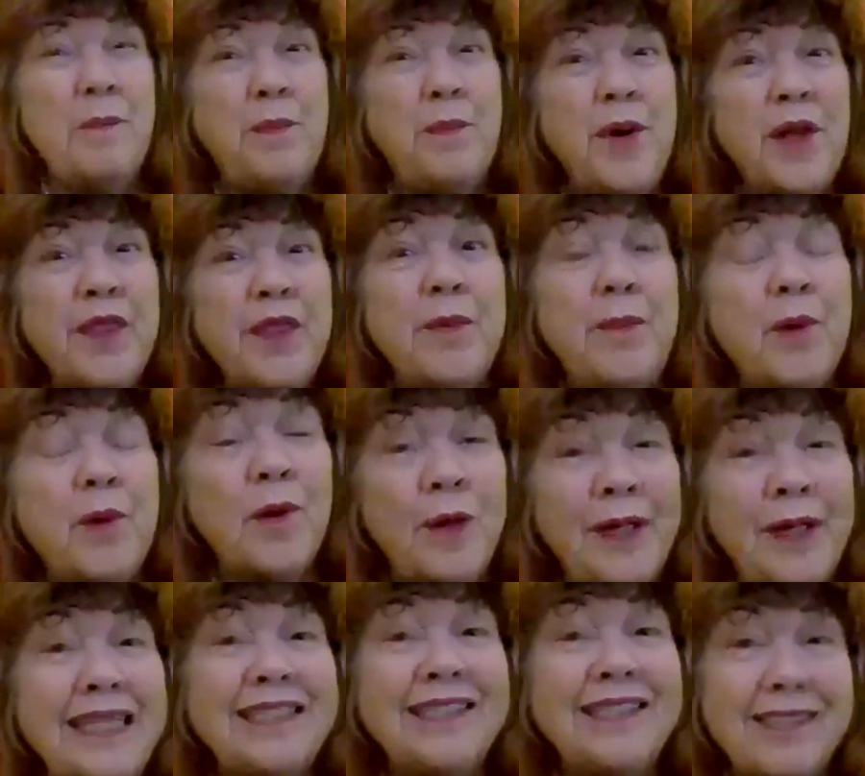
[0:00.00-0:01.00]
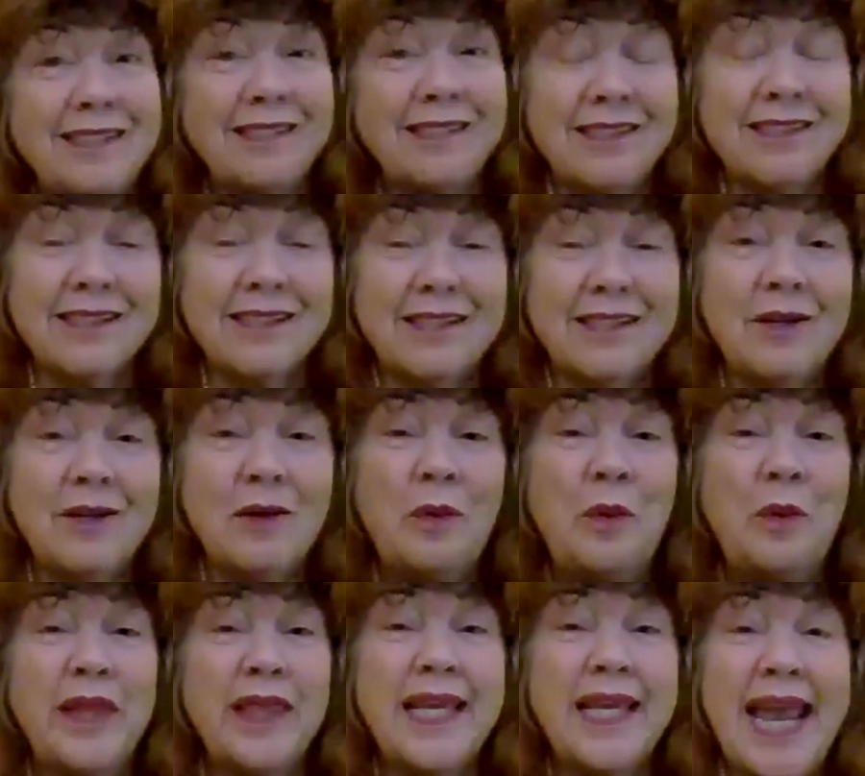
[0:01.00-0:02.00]
But the point is,
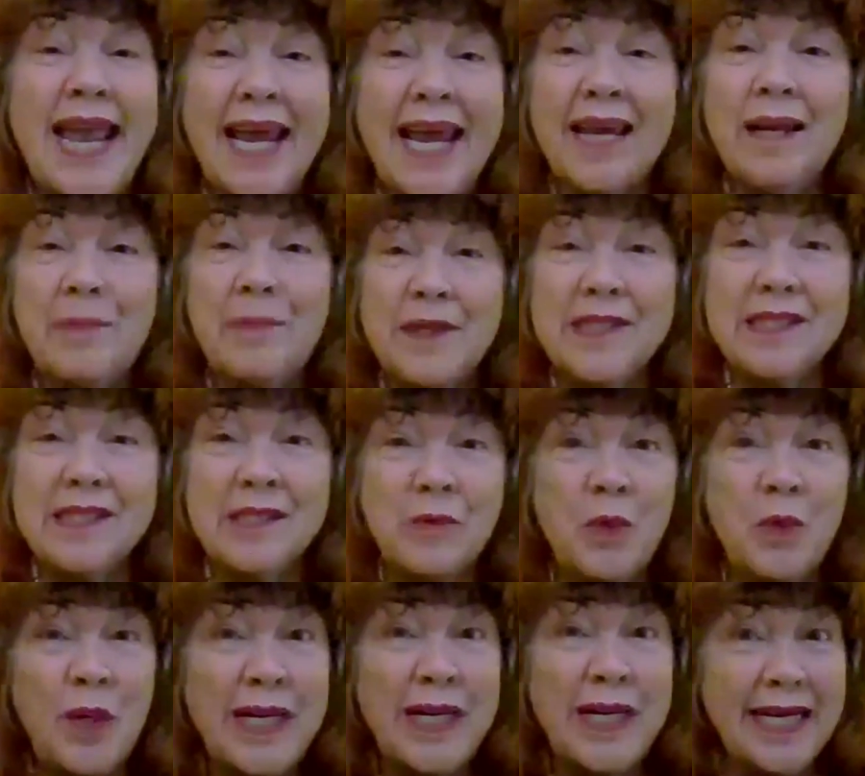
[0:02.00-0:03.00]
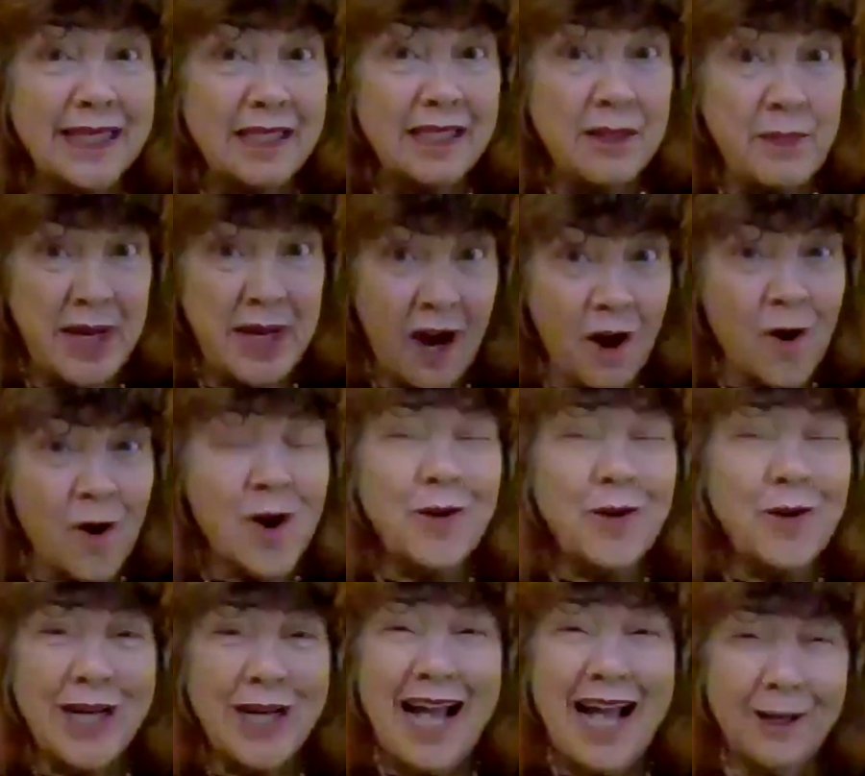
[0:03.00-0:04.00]
with cannabis, we get to be our
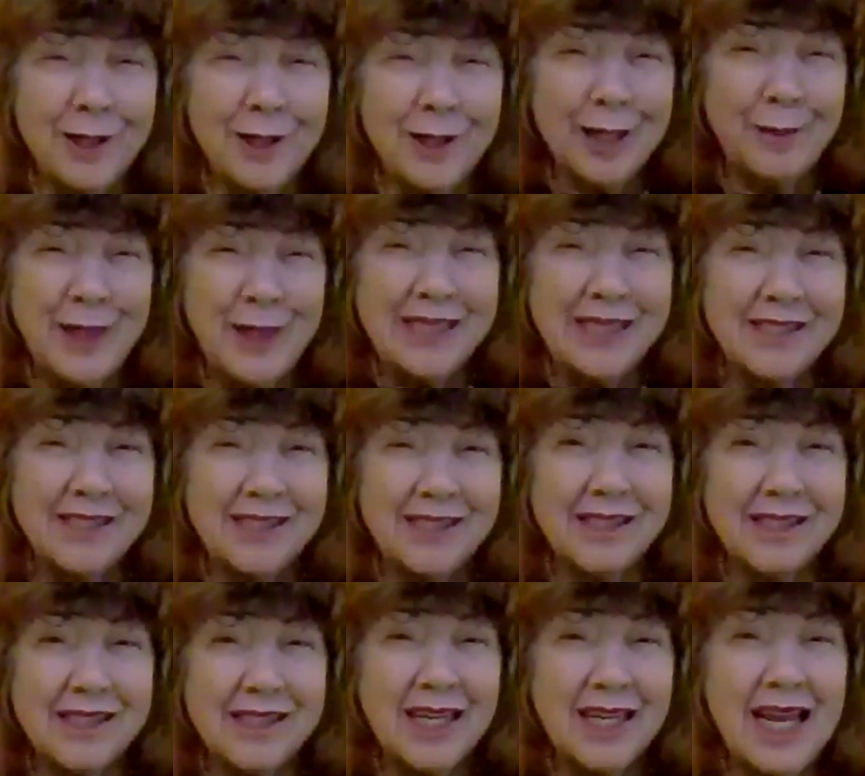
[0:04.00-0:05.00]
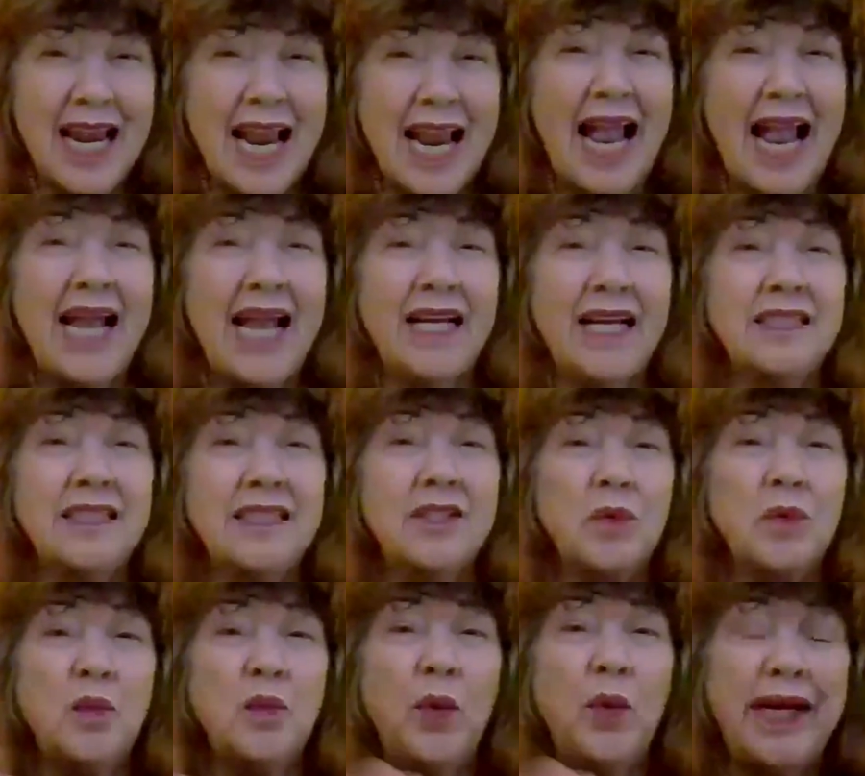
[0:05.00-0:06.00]
own alchemists, and
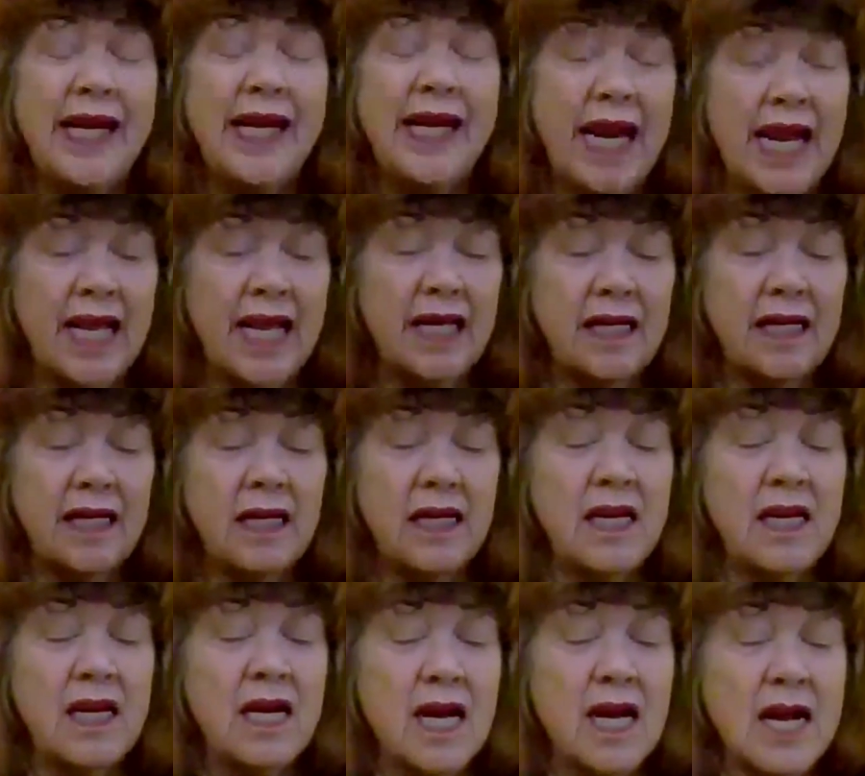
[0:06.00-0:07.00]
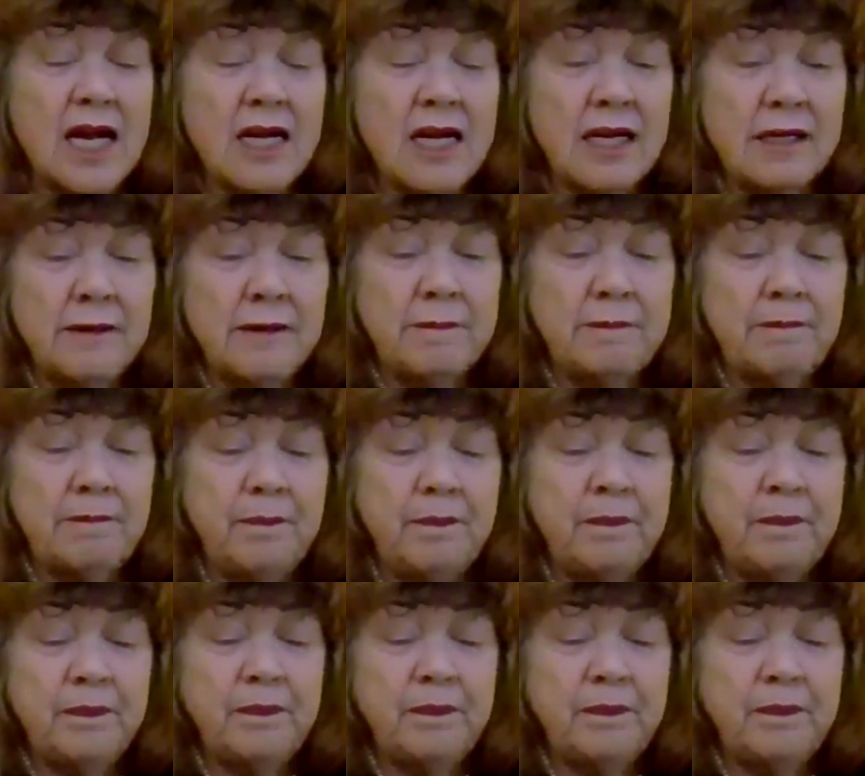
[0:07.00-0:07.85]
we can um,